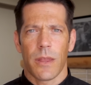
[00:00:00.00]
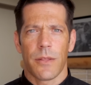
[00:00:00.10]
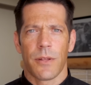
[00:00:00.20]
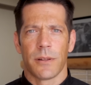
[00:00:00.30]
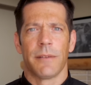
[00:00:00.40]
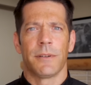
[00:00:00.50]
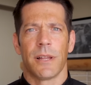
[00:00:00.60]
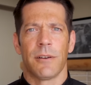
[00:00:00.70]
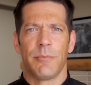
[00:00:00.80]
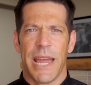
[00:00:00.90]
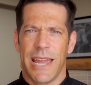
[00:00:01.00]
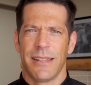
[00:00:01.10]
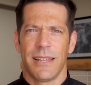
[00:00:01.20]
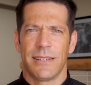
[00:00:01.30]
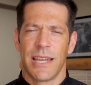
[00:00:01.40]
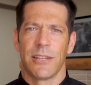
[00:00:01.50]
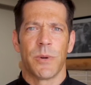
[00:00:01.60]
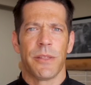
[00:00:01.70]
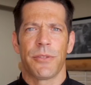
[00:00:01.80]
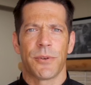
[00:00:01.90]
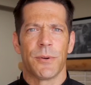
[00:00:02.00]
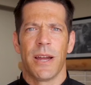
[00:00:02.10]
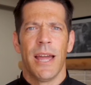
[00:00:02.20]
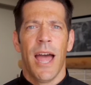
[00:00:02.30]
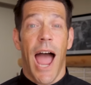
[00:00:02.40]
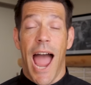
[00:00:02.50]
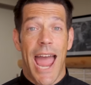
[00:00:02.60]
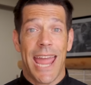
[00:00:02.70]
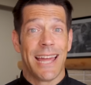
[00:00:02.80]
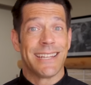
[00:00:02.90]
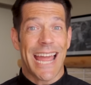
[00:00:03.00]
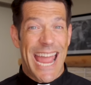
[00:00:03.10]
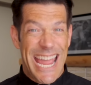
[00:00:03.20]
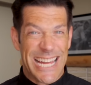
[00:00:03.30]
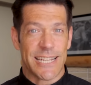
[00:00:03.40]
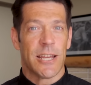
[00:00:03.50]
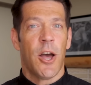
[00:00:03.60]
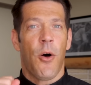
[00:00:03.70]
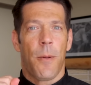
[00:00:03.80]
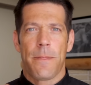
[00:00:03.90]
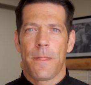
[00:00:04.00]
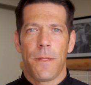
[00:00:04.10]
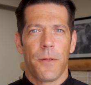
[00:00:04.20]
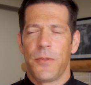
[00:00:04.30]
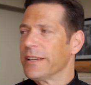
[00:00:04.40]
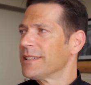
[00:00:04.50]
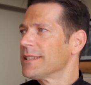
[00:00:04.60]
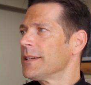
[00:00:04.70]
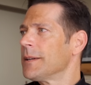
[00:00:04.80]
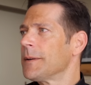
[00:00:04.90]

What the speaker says: the level of pain these kids went through, and this